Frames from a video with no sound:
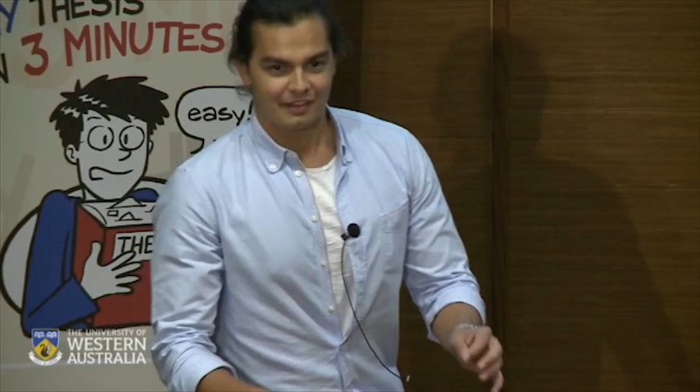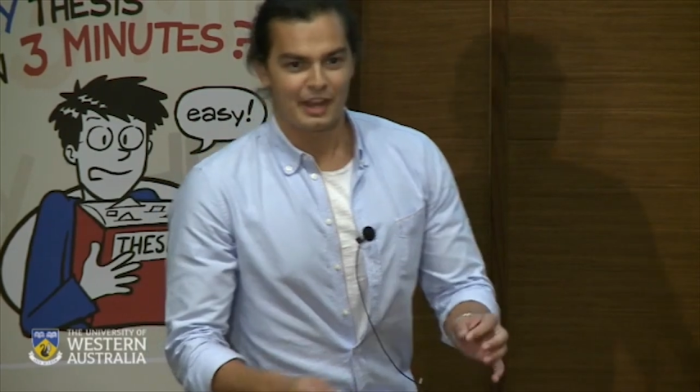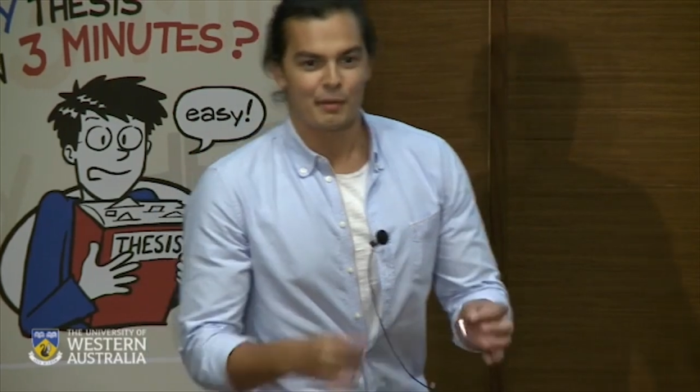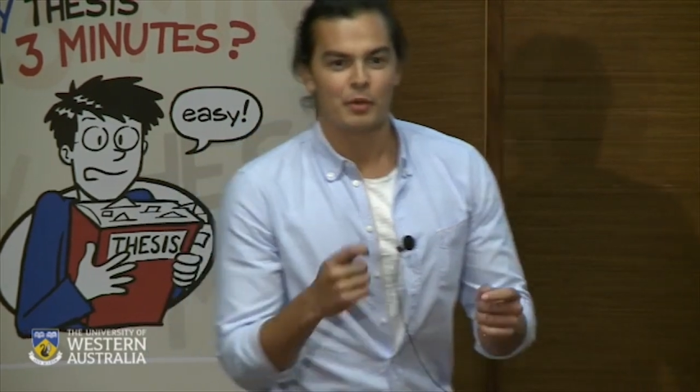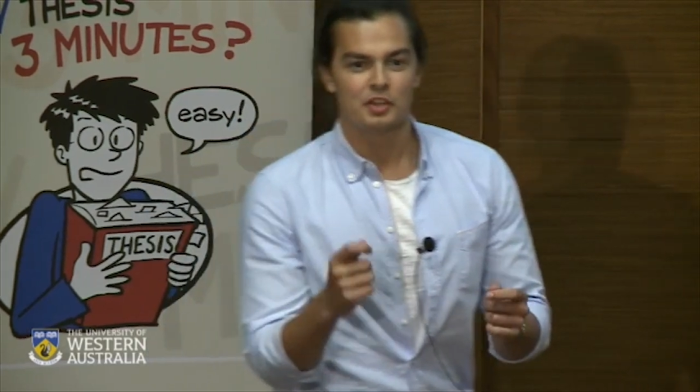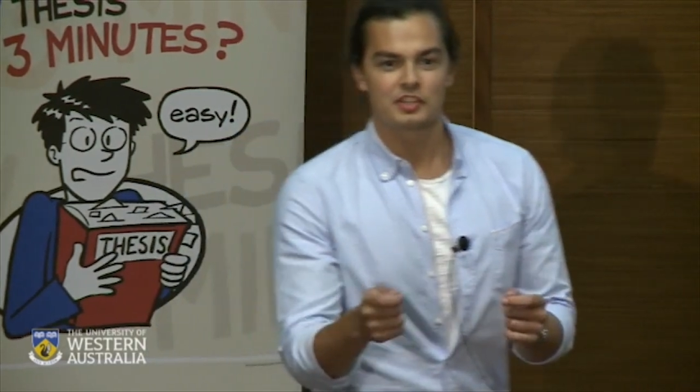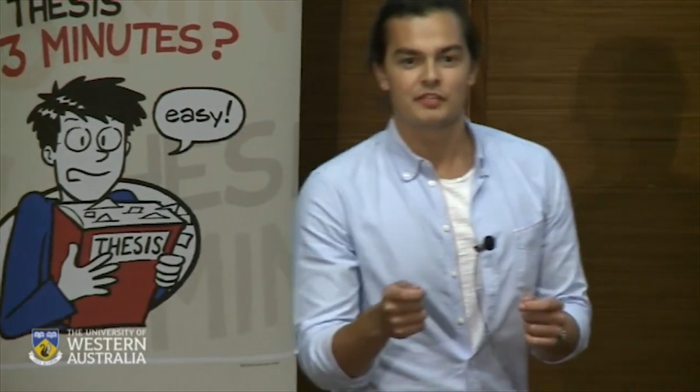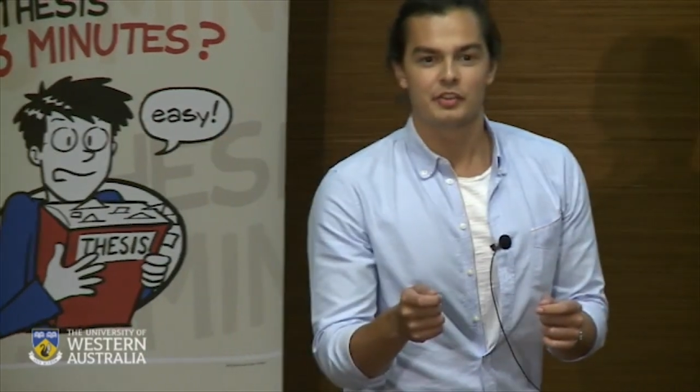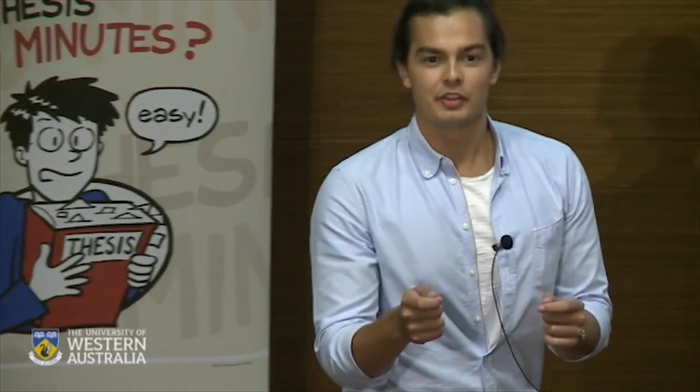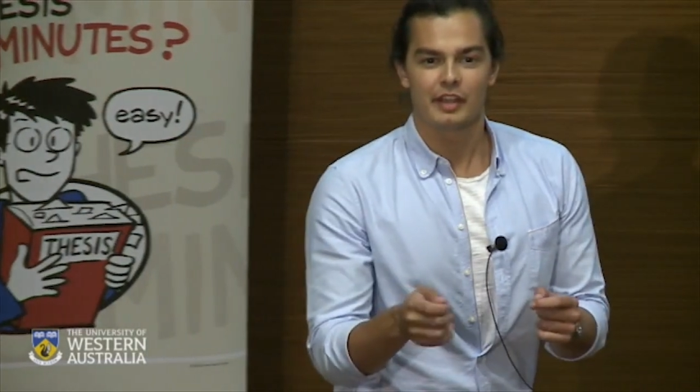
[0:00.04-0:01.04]
Now, most
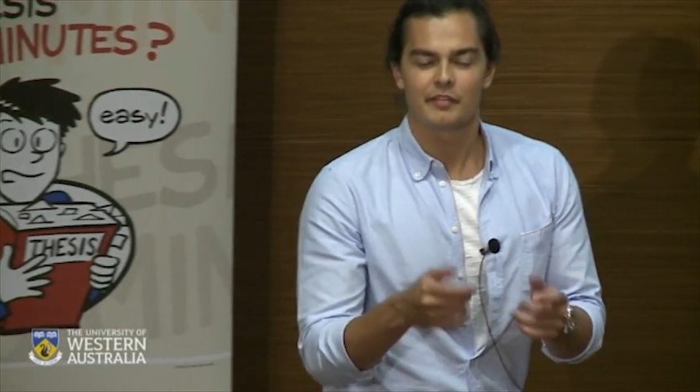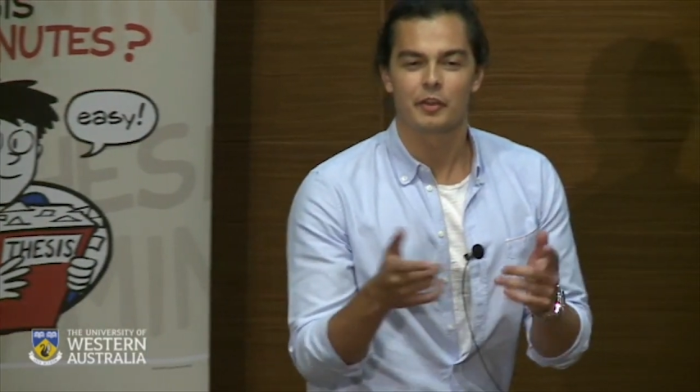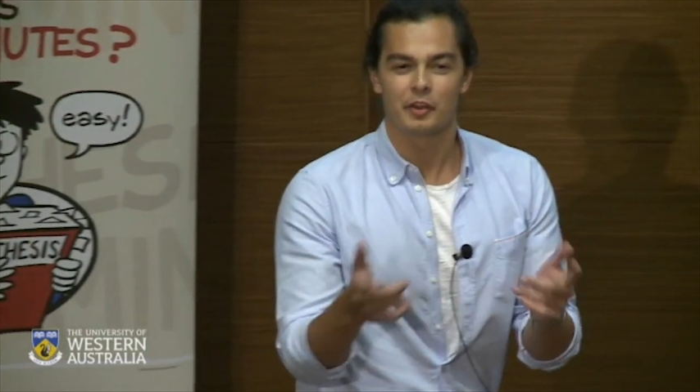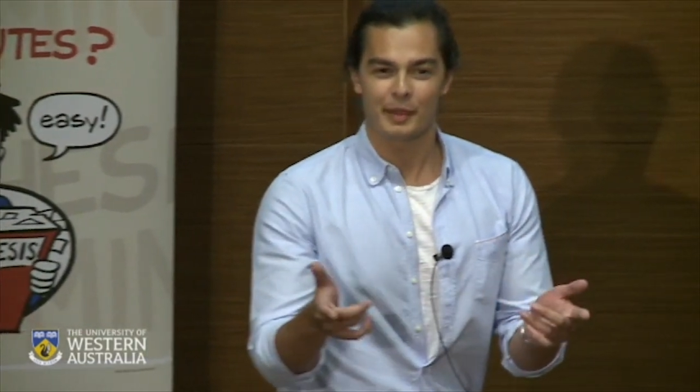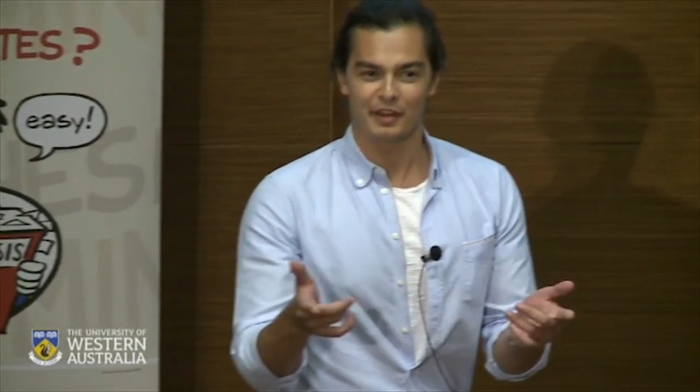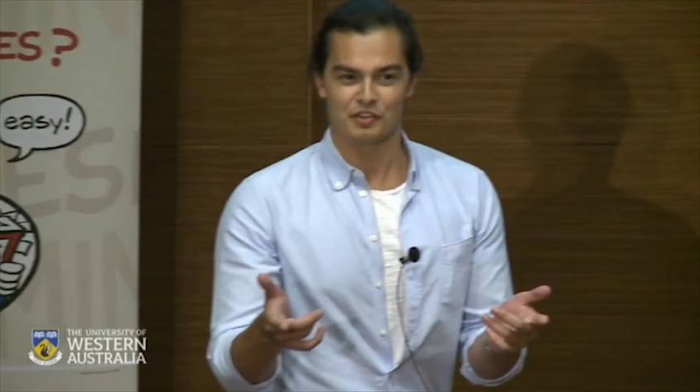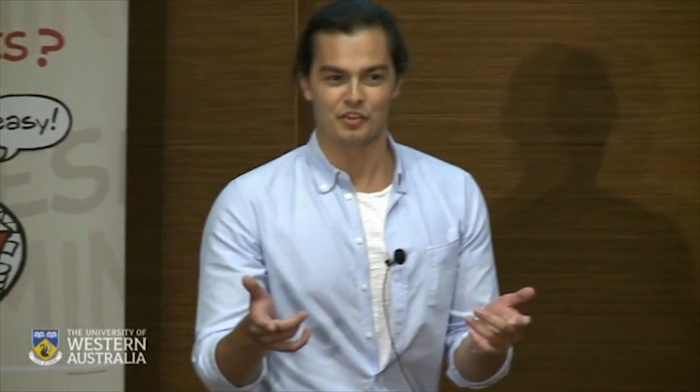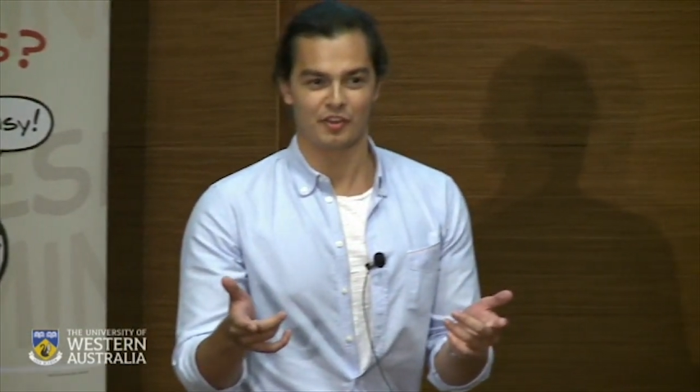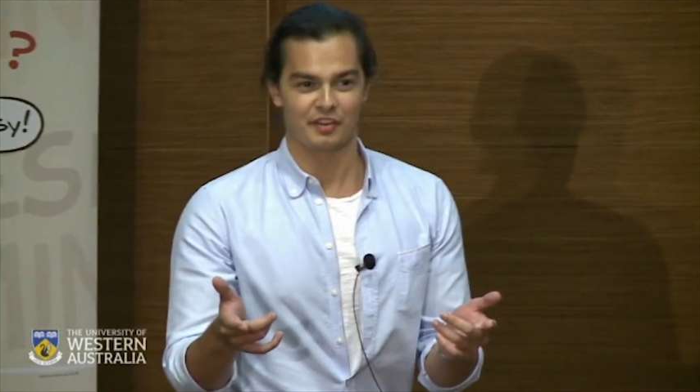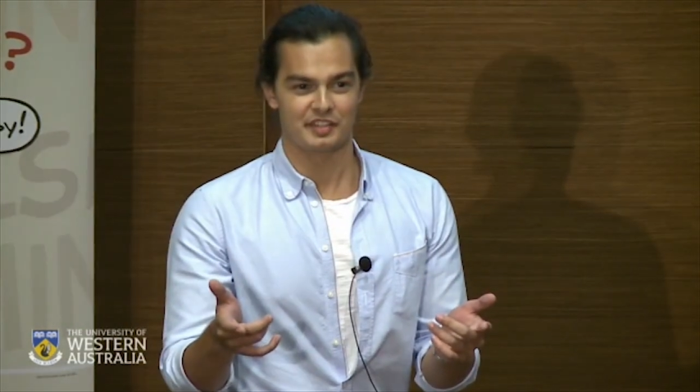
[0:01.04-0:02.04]
of you have heard about
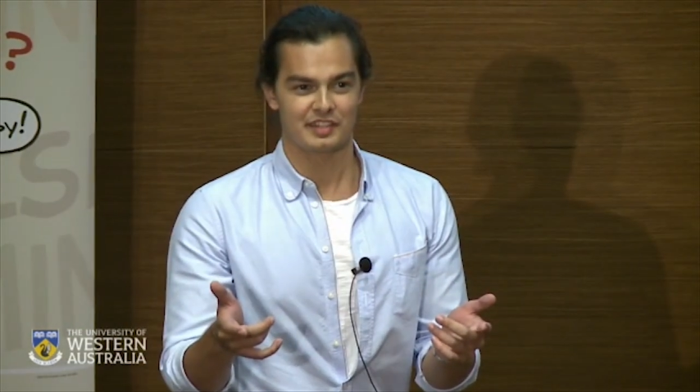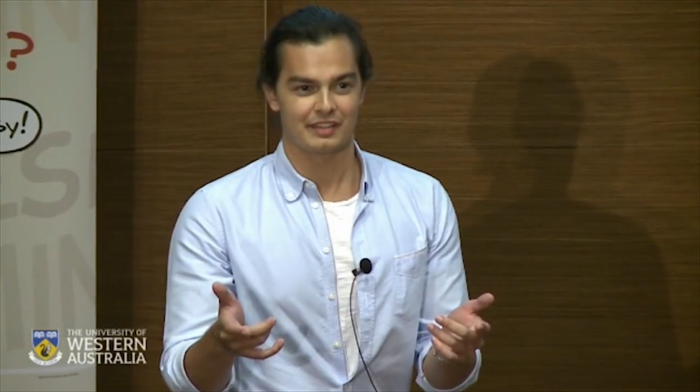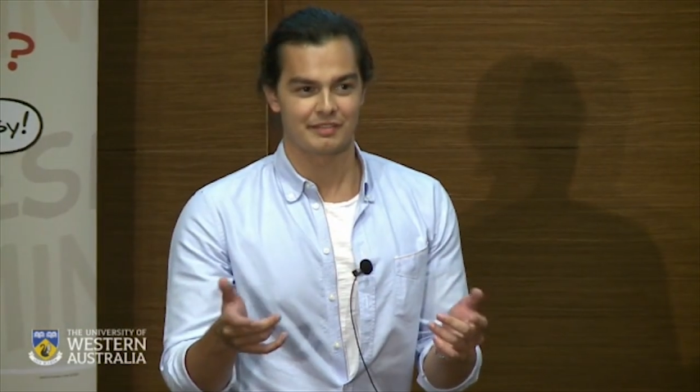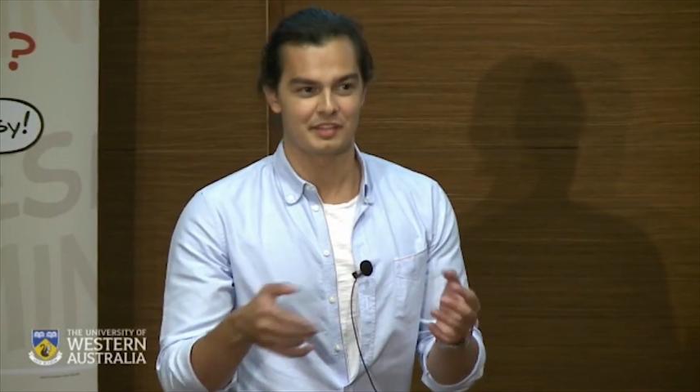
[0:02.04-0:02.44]
neurons,